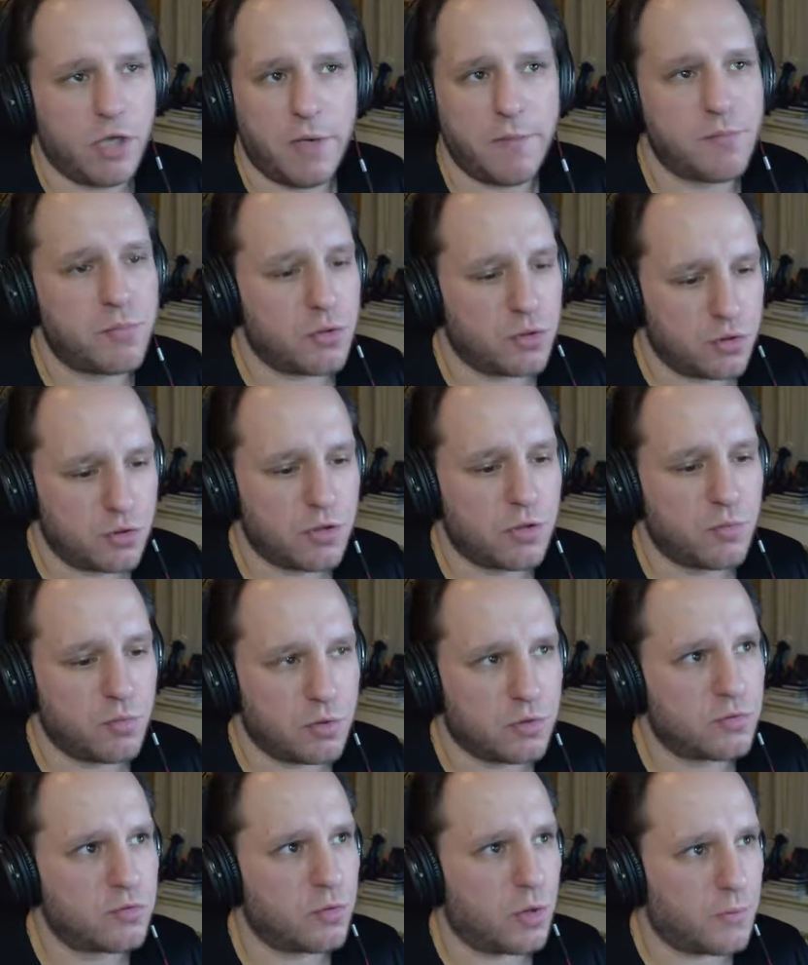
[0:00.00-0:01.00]
temperature
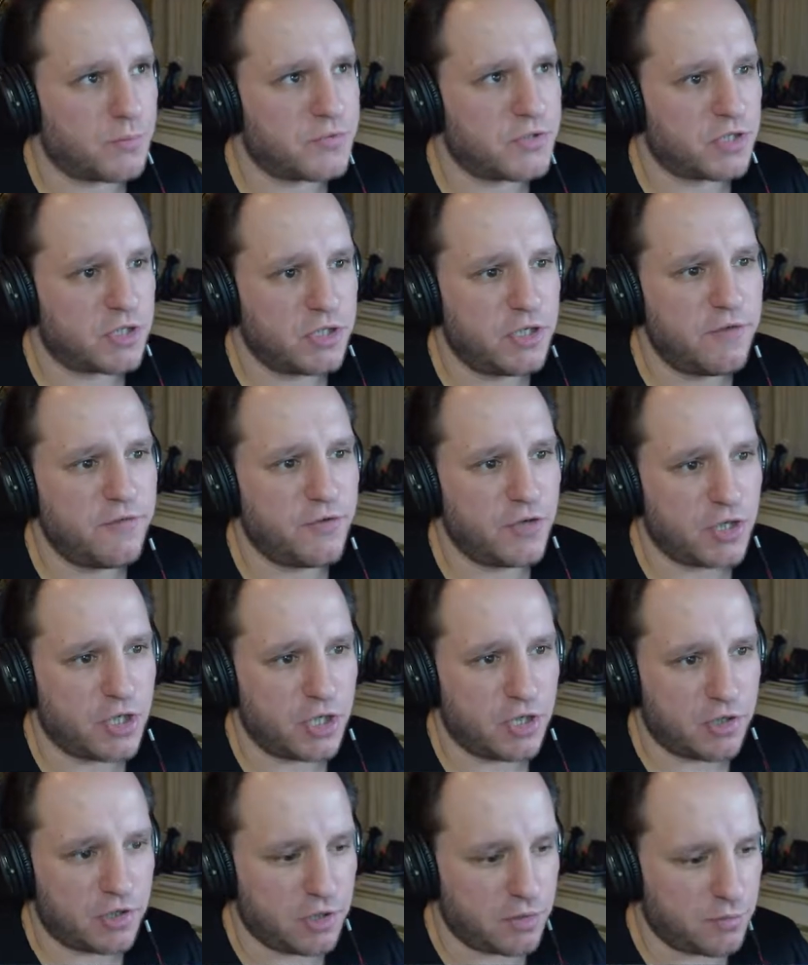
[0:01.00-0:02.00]
will drop
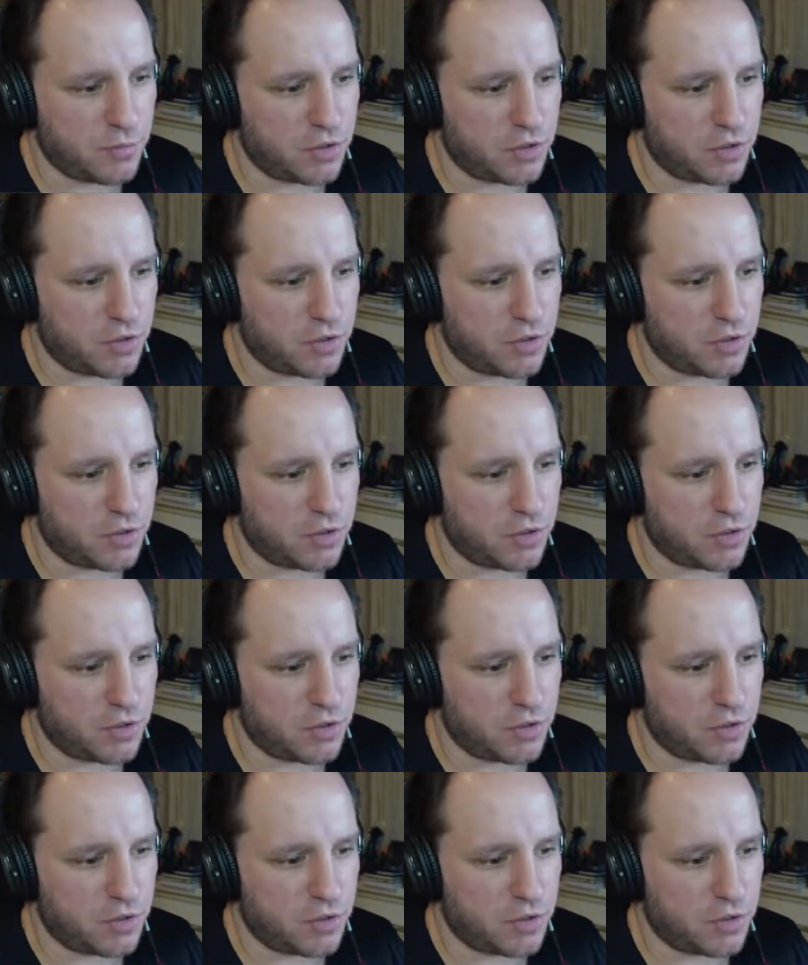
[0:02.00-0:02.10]
significantly